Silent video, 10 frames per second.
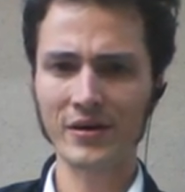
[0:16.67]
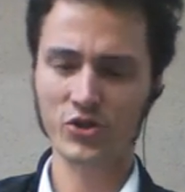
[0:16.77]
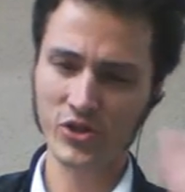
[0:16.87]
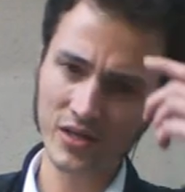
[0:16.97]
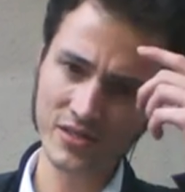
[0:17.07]

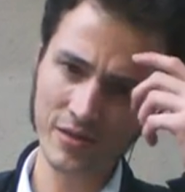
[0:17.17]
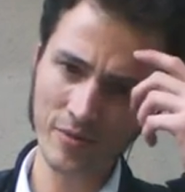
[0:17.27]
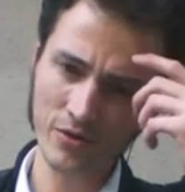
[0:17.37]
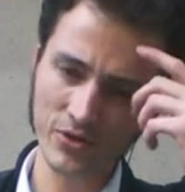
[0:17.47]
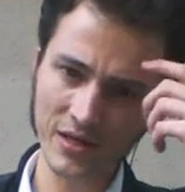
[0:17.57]
she doesn't seem to
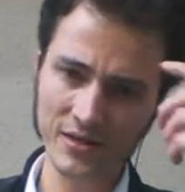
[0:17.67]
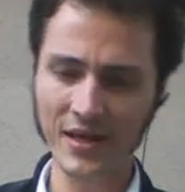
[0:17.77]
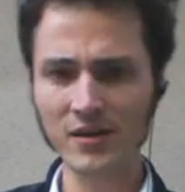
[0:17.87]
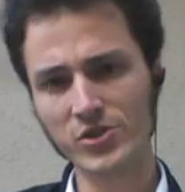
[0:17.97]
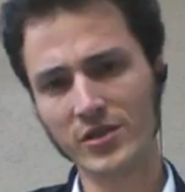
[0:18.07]
understand,
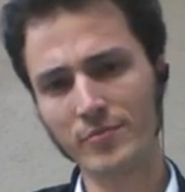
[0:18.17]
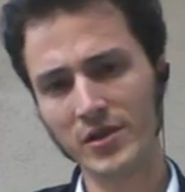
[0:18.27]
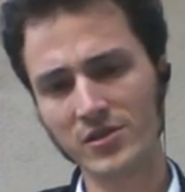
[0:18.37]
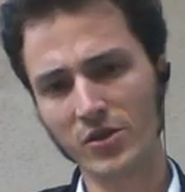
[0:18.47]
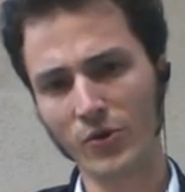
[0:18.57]
tangenting
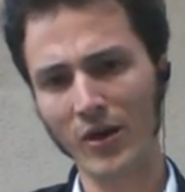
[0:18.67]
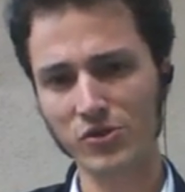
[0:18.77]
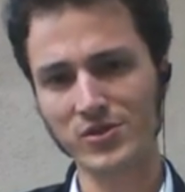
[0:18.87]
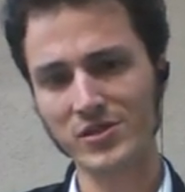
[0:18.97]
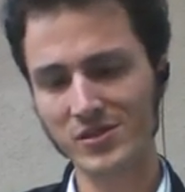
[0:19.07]
means that you're
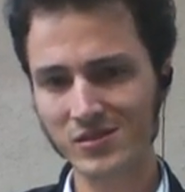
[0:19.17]
actually